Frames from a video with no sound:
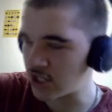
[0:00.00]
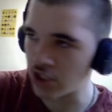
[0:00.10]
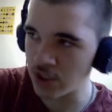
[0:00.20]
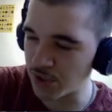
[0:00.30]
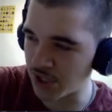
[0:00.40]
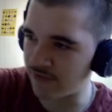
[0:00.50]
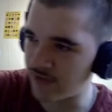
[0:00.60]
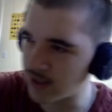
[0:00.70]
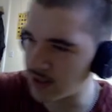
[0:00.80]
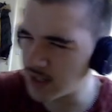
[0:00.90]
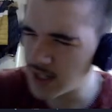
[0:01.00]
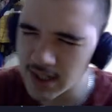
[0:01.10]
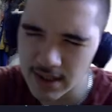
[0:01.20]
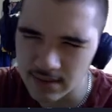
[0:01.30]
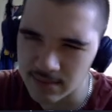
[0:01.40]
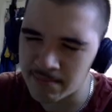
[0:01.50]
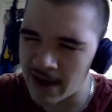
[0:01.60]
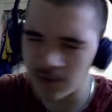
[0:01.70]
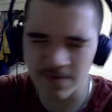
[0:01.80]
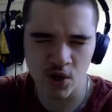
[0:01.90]
which I feel might not
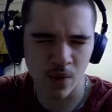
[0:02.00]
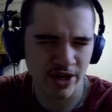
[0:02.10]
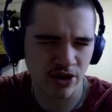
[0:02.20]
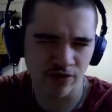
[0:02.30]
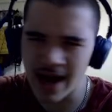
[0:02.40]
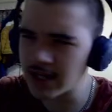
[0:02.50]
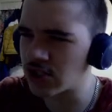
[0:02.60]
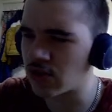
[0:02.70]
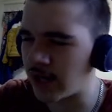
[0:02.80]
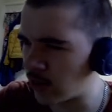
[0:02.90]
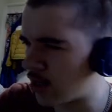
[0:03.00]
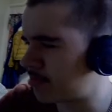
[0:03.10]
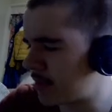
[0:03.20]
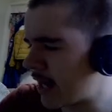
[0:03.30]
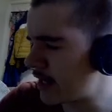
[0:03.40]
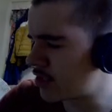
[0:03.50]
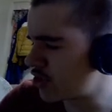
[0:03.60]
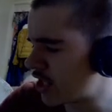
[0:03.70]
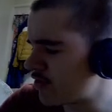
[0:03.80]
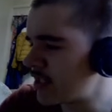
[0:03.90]
be quite correct or like not apply so
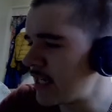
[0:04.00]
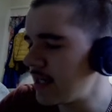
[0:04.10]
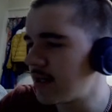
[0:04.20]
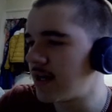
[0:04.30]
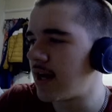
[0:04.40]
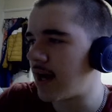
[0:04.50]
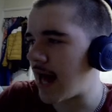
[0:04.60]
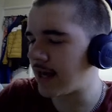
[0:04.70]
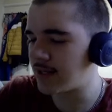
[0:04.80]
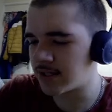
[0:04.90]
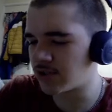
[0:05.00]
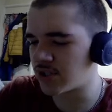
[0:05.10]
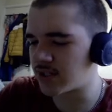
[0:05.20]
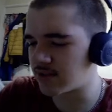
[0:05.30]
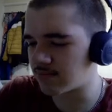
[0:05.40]
generally, I can still just